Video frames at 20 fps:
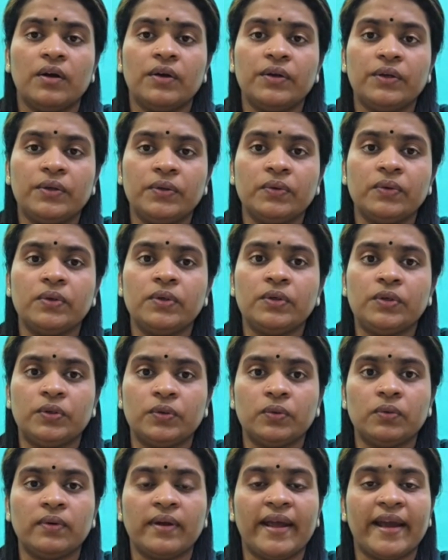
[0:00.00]
you
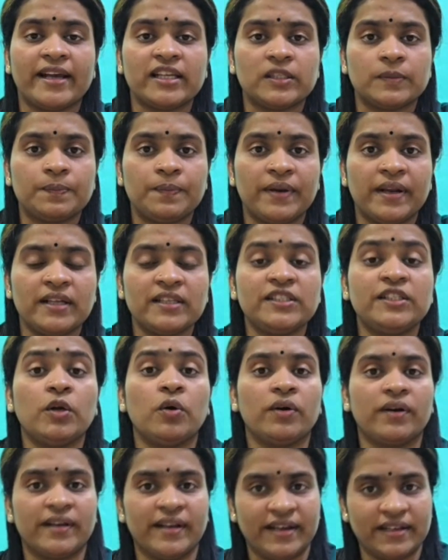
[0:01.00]
to express
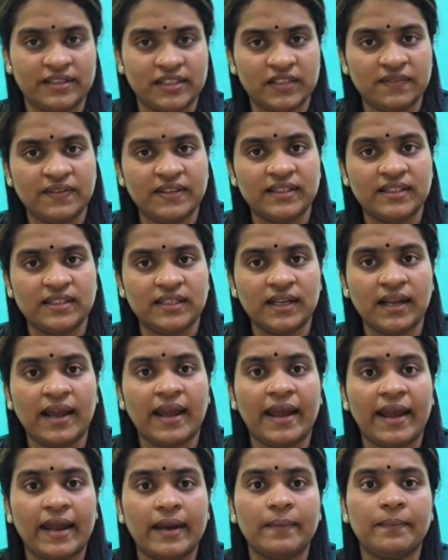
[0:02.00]
your creativity
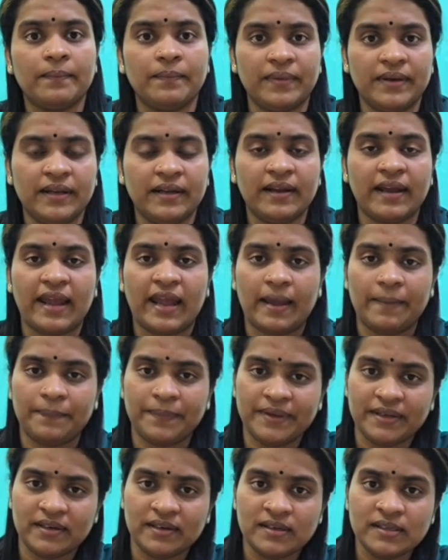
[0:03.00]
and bring
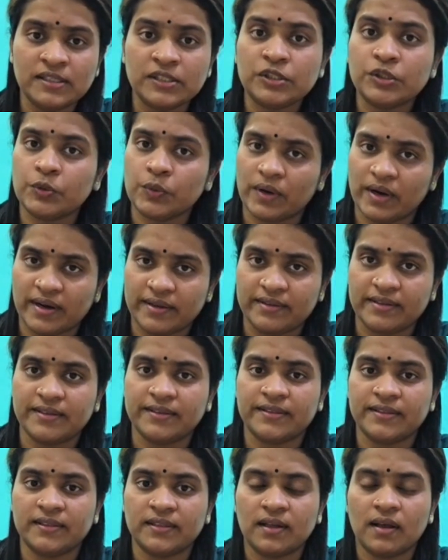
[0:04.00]
happiness to
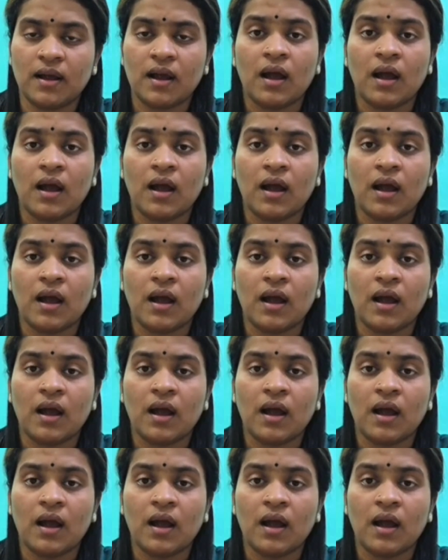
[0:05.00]
others.